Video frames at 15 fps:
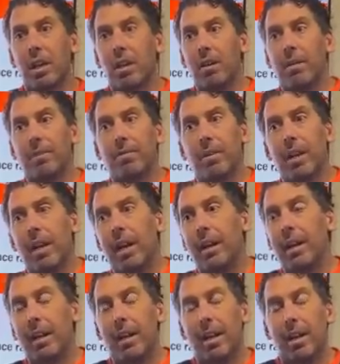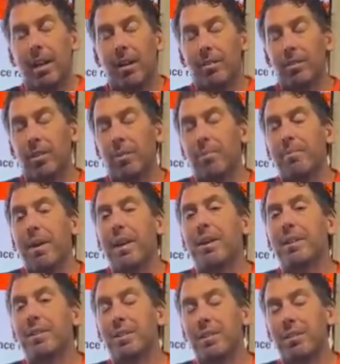are at
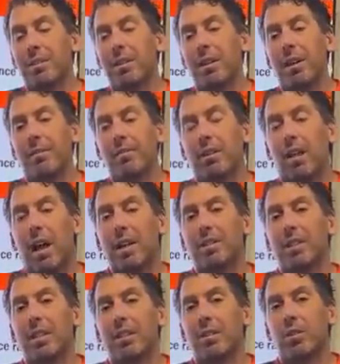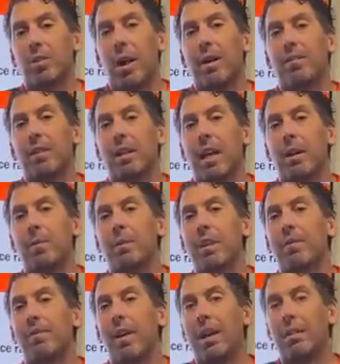tremendous velocity they're traveling at when
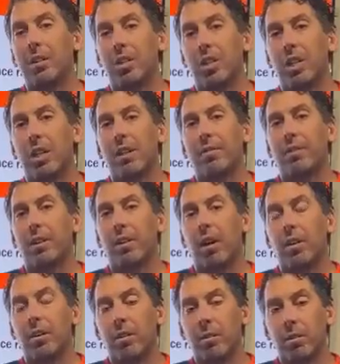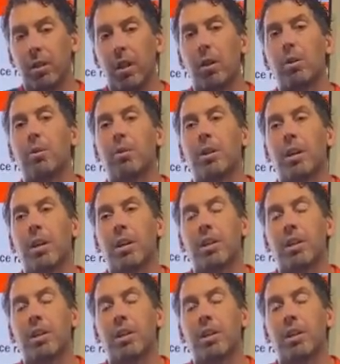they finally shear if they're under load.